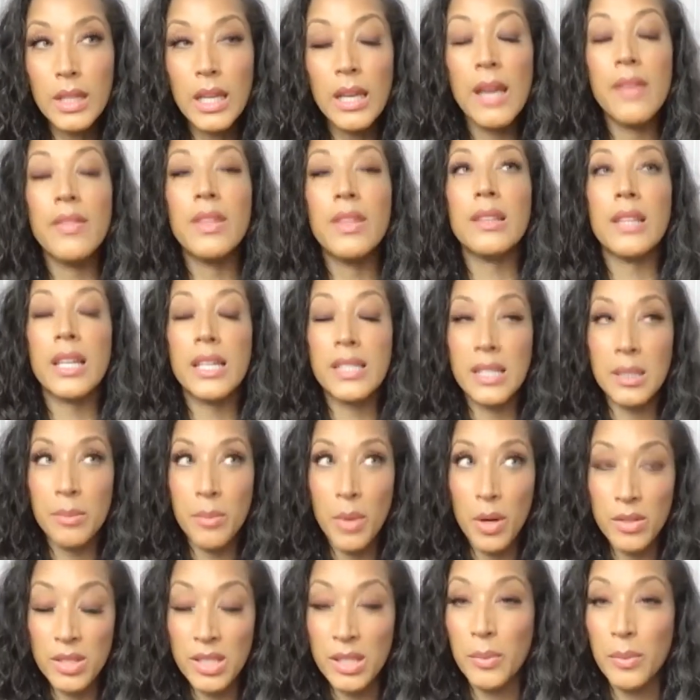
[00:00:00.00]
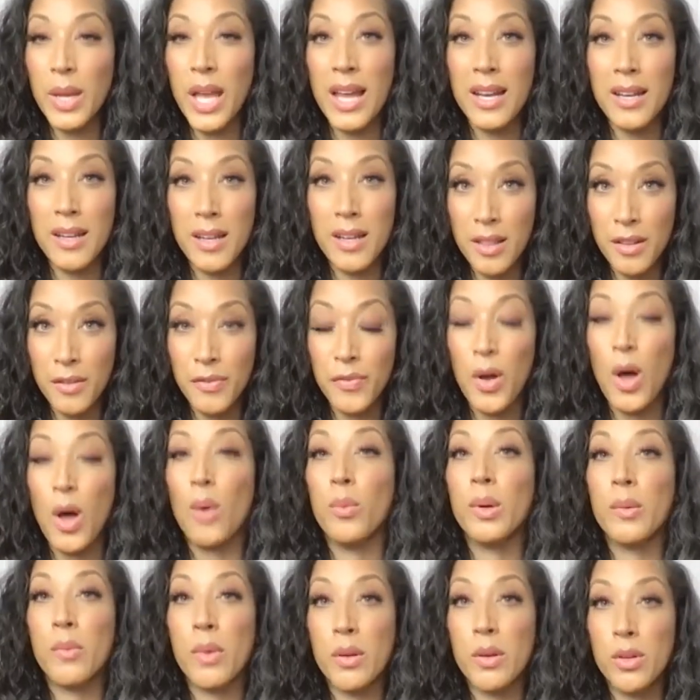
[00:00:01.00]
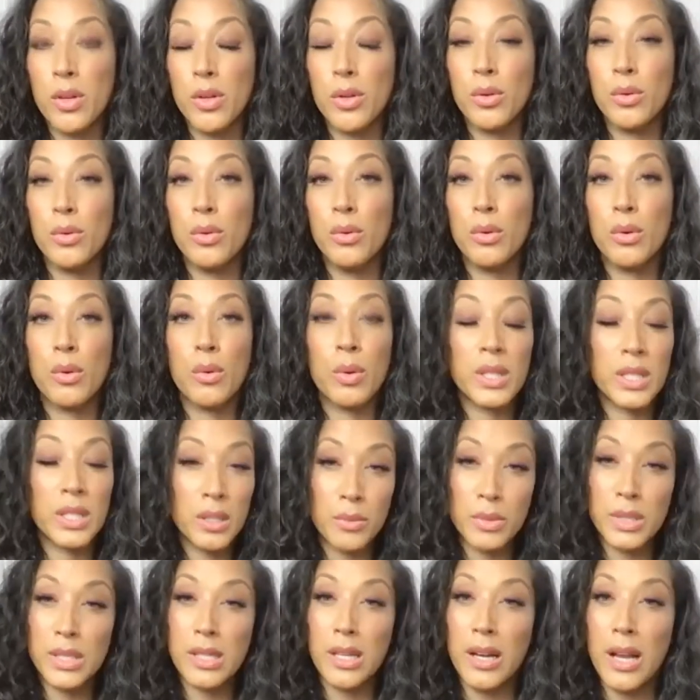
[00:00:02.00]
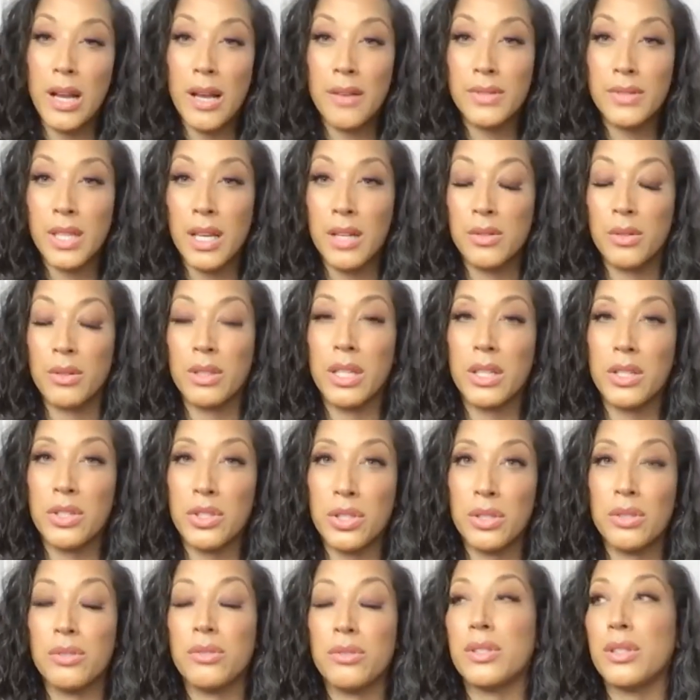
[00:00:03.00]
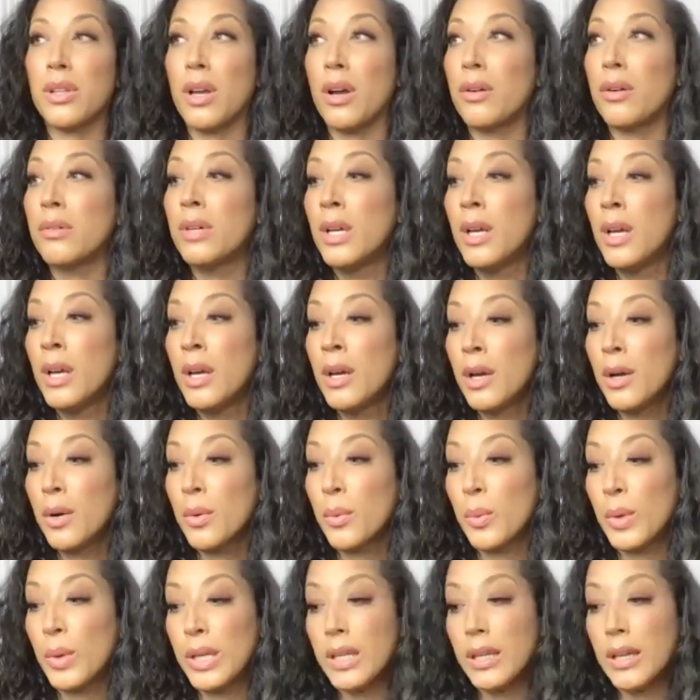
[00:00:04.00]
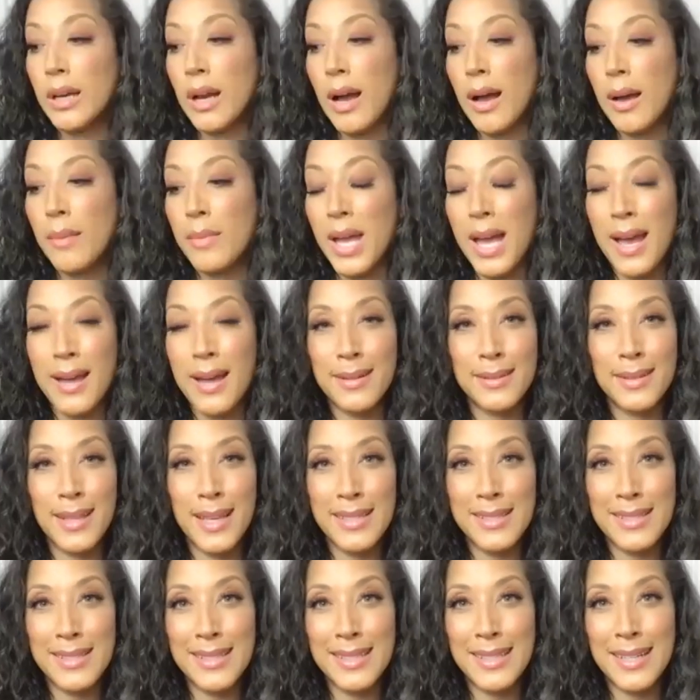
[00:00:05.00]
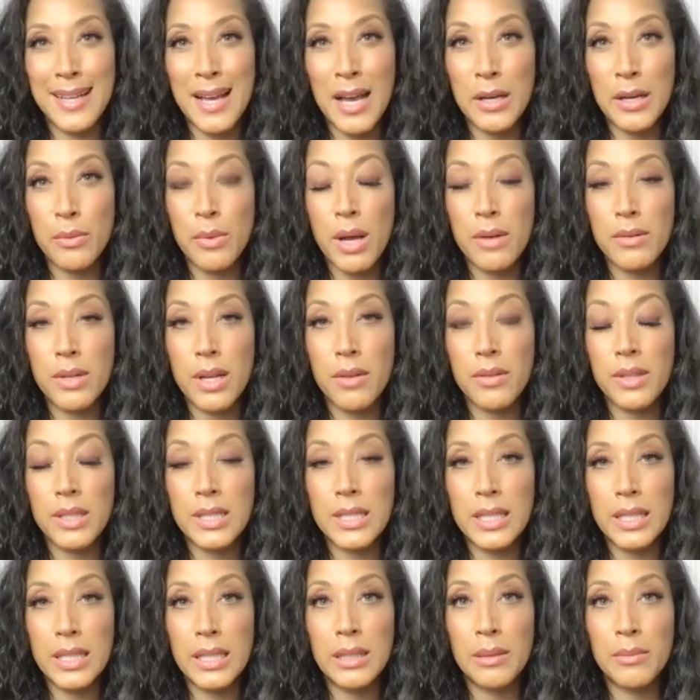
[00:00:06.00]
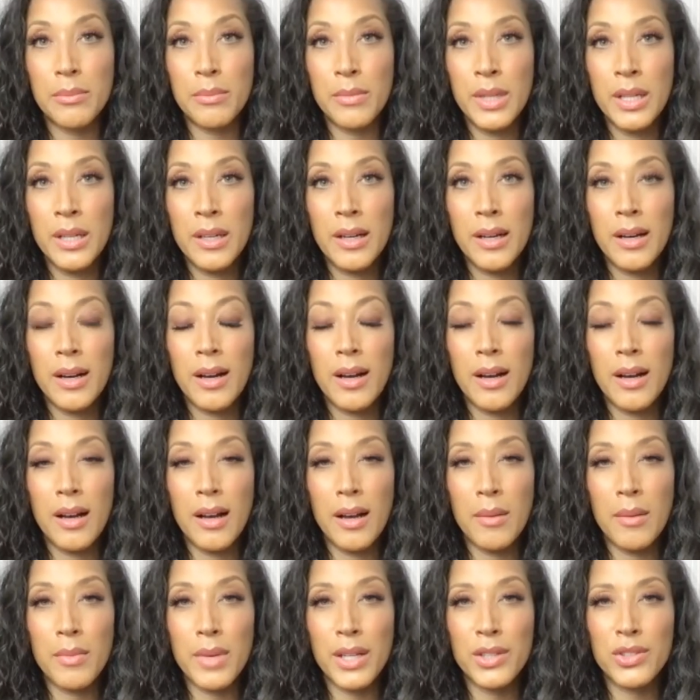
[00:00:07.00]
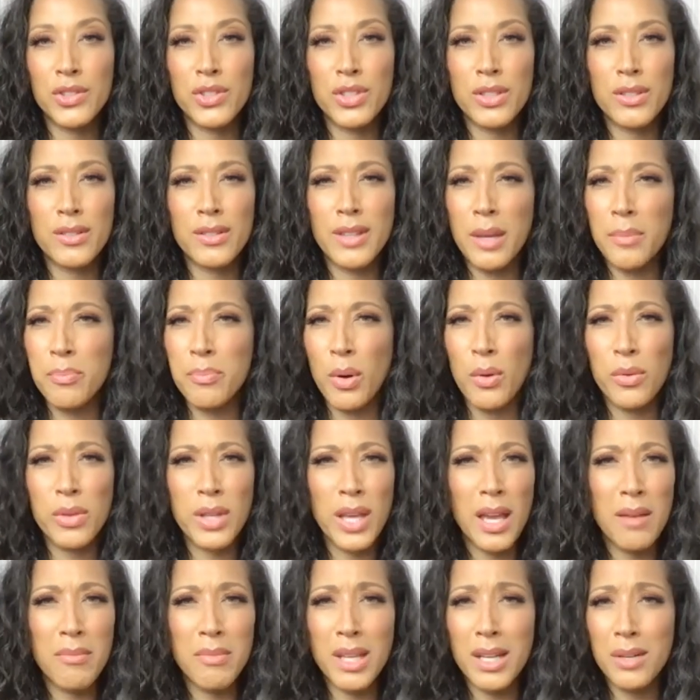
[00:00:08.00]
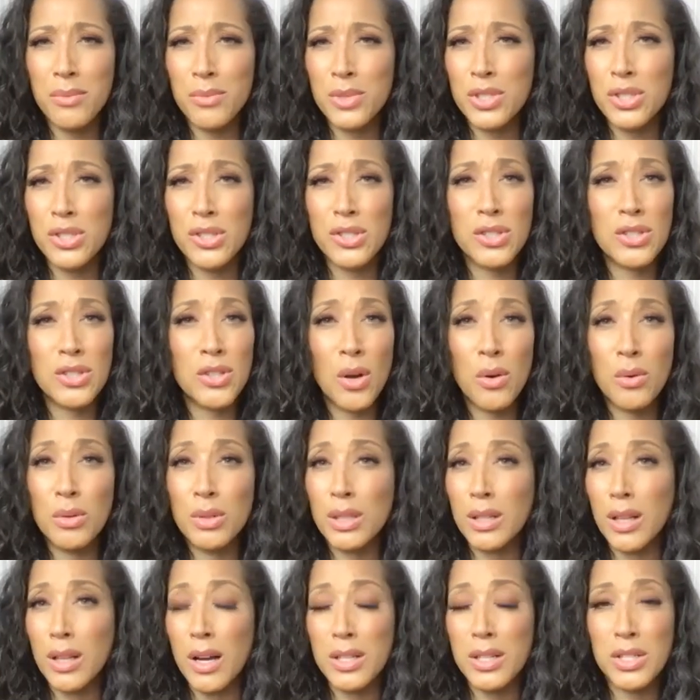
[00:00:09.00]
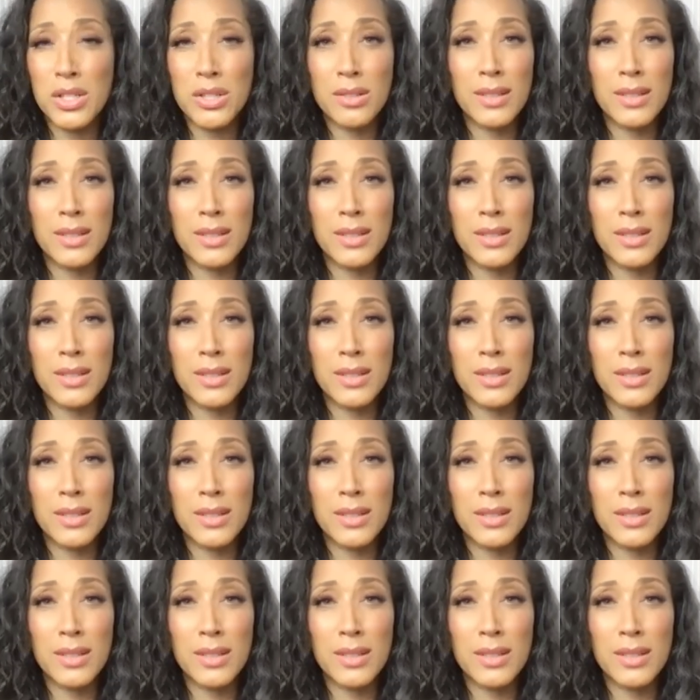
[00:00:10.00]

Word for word: and then Laci Mosley, we added in the fall when we knew Quinta was going to have scheduling issues. So we um, added Laci to kind of round out the team. Um, and she, they both came in and were just so clutch.